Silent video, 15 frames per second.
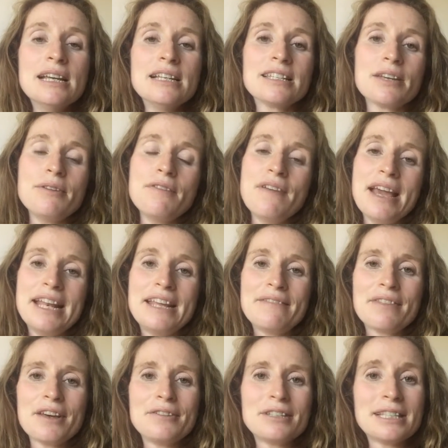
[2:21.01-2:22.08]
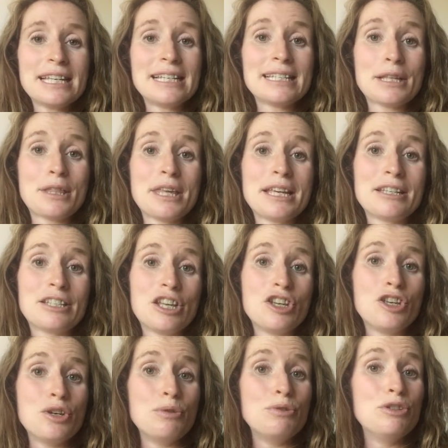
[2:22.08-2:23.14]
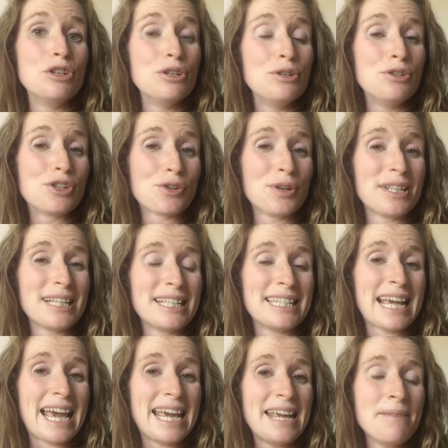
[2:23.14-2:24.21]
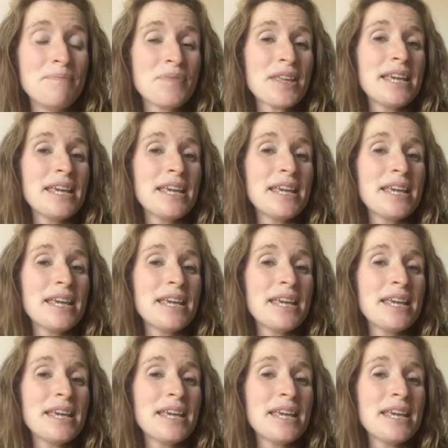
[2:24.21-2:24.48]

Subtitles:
So if any of those things are things that you do during the day,